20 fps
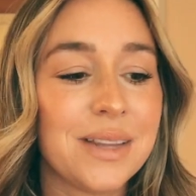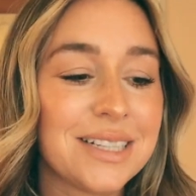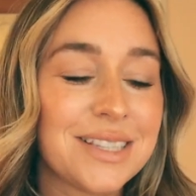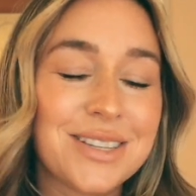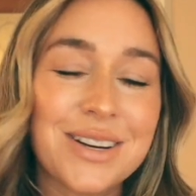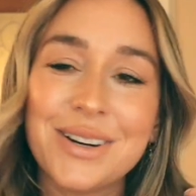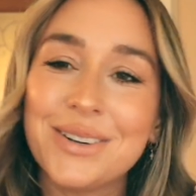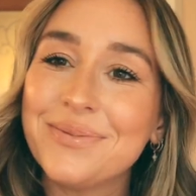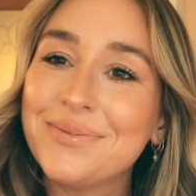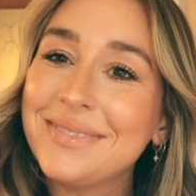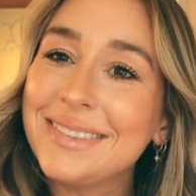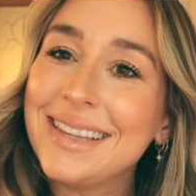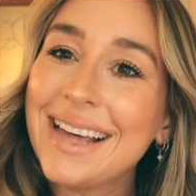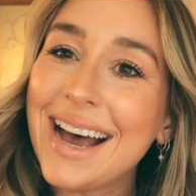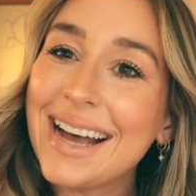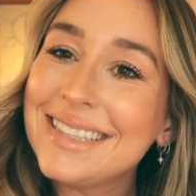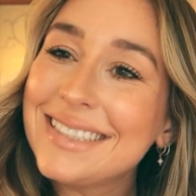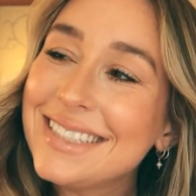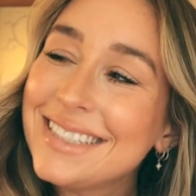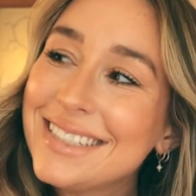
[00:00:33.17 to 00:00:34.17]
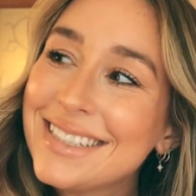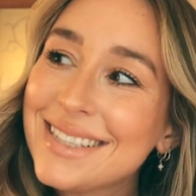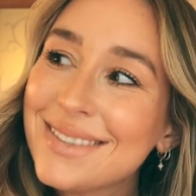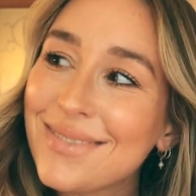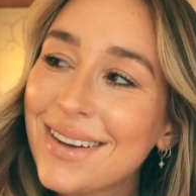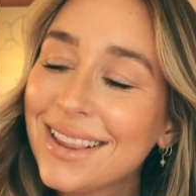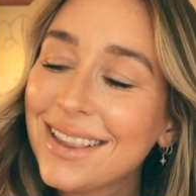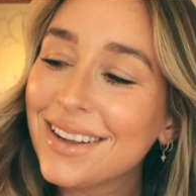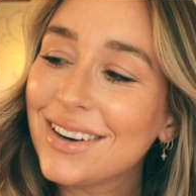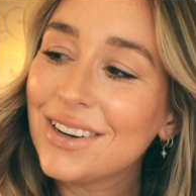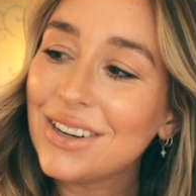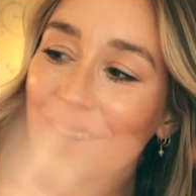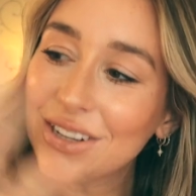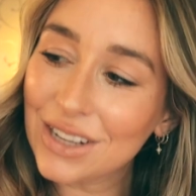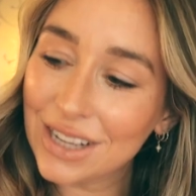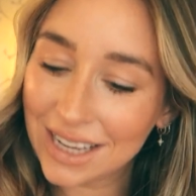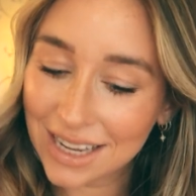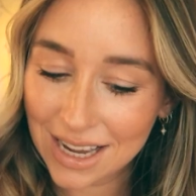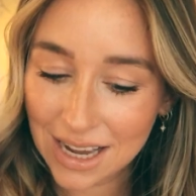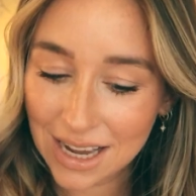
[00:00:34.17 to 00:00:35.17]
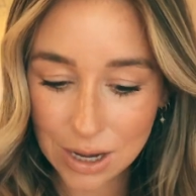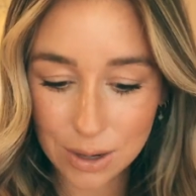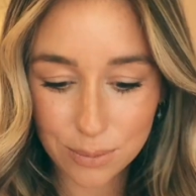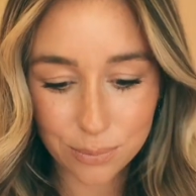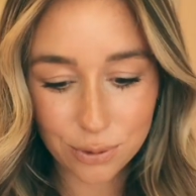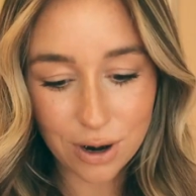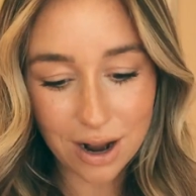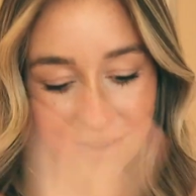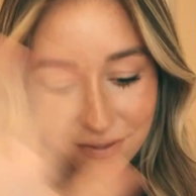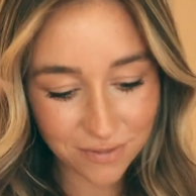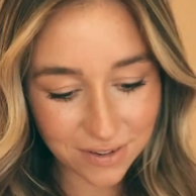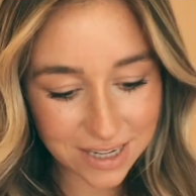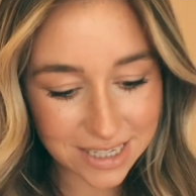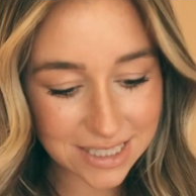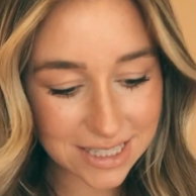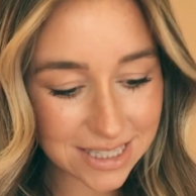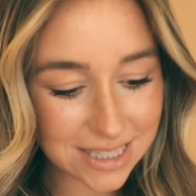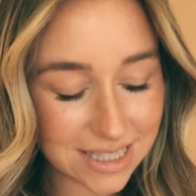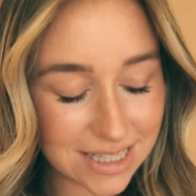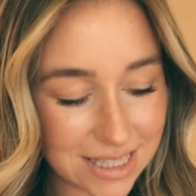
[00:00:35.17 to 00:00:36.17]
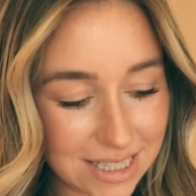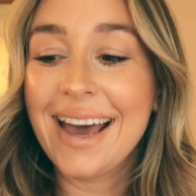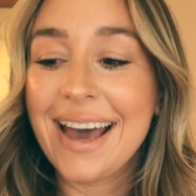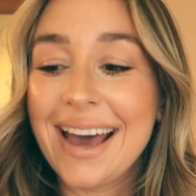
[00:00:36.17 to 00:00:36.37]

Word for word: So that's just my little preface.